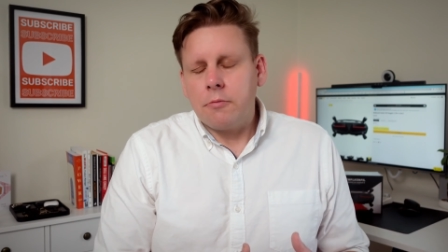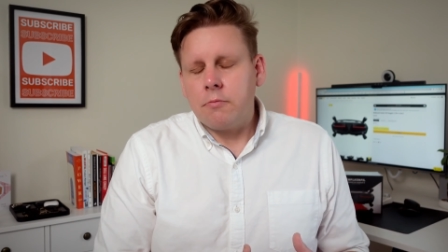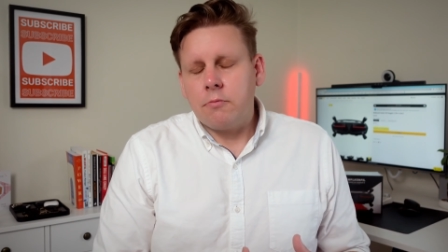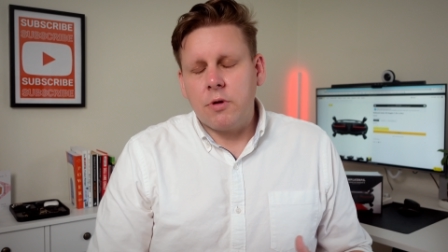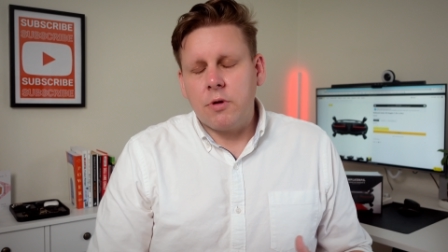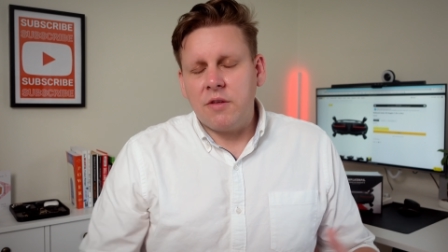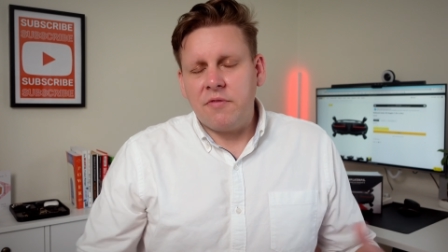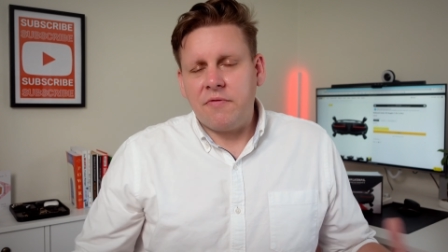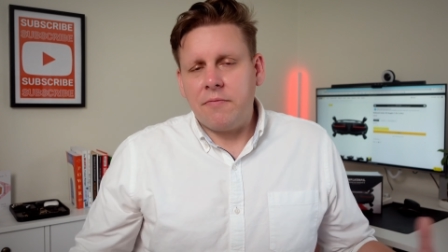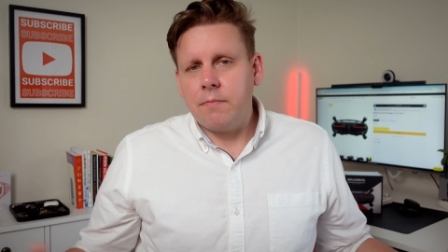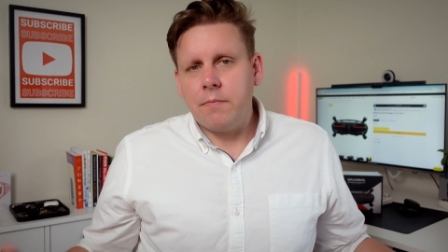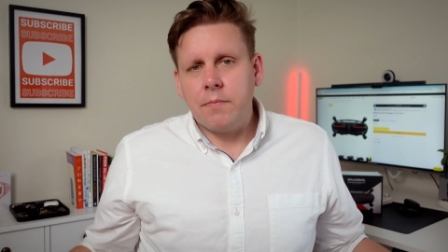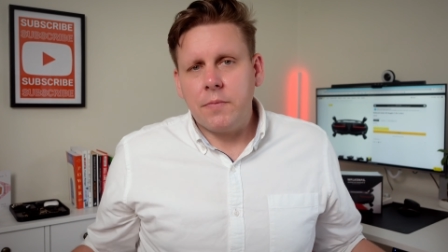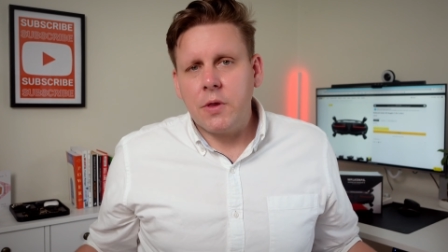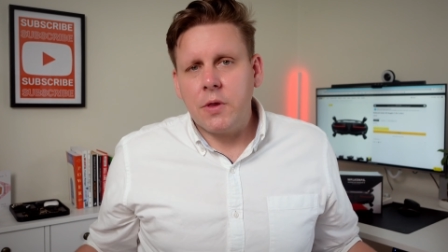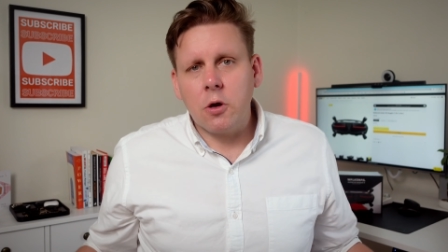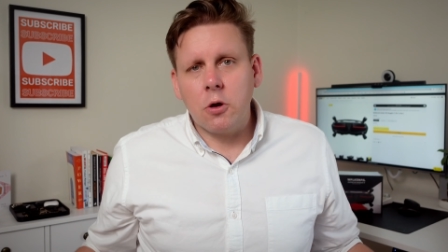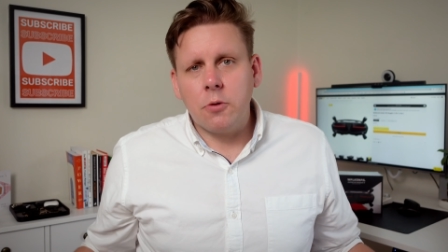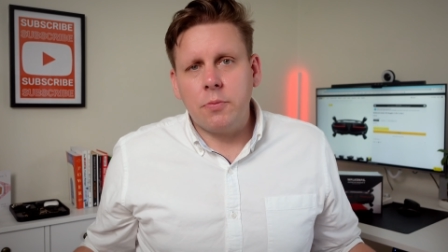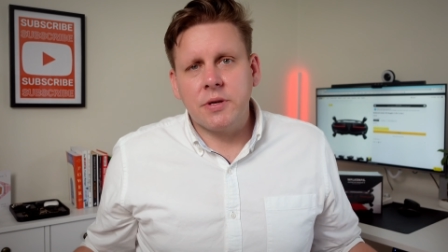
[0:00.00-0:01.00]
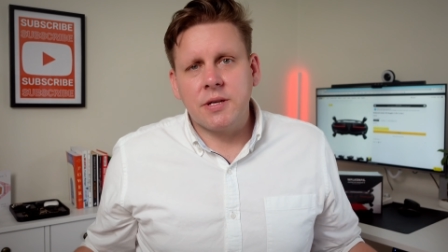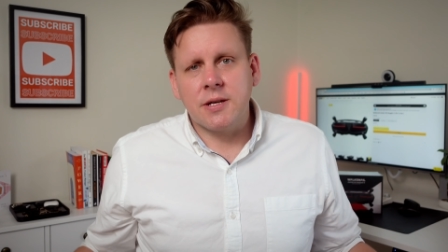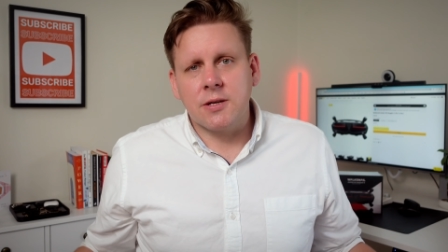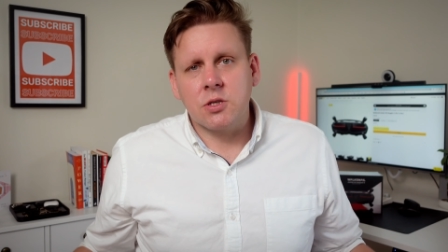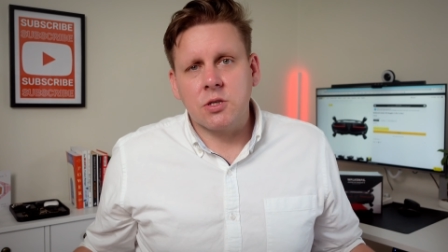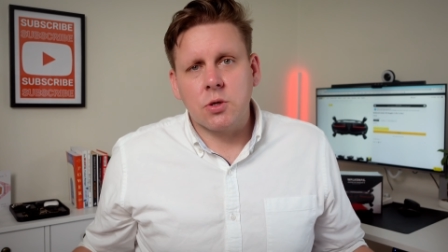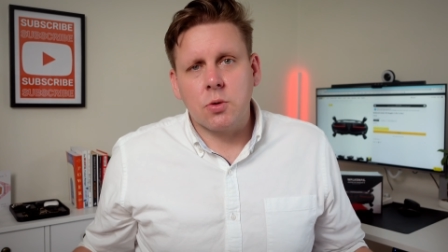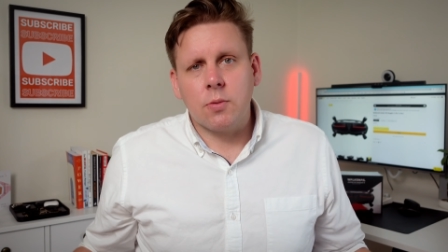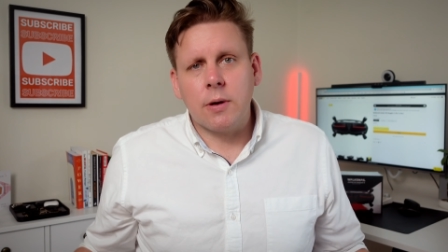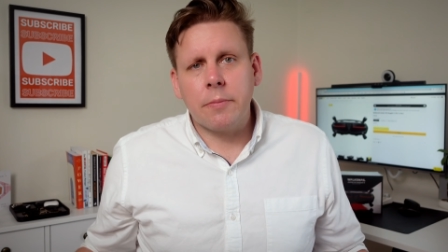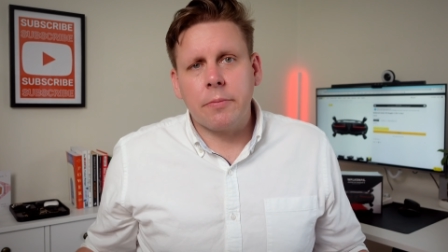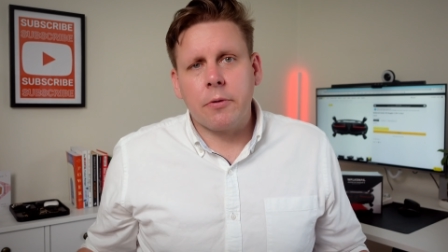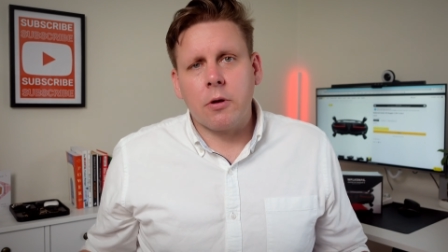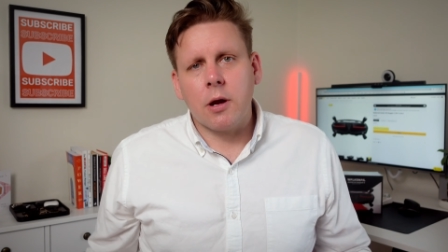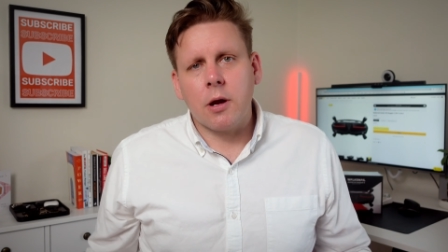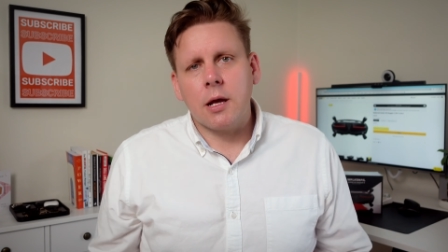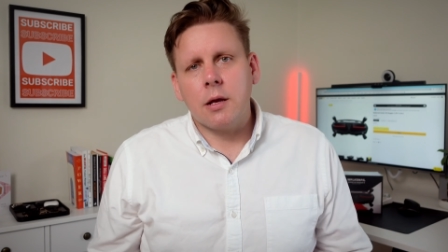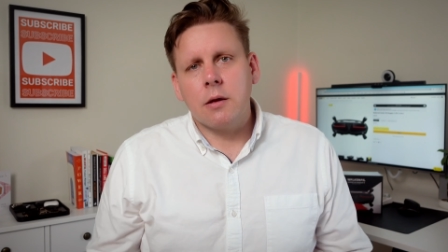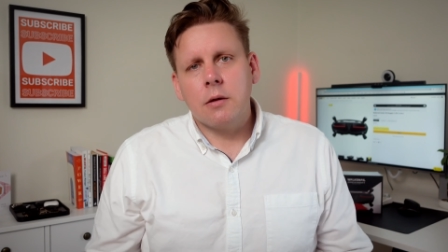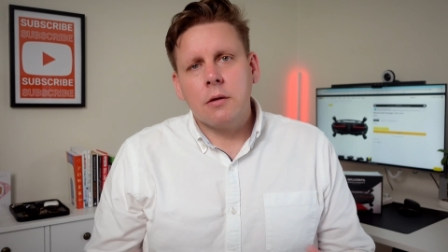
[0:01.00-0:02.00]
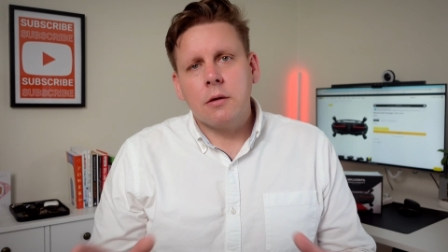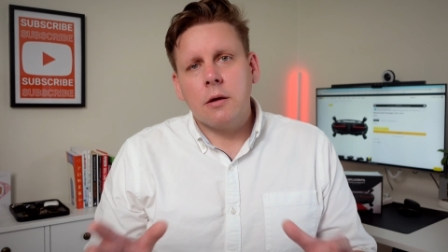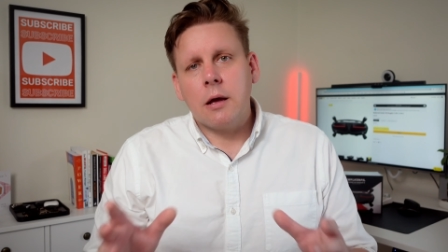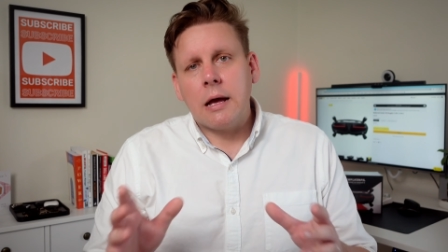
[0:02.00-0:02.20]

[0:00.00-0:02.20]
with no potential to upgrade.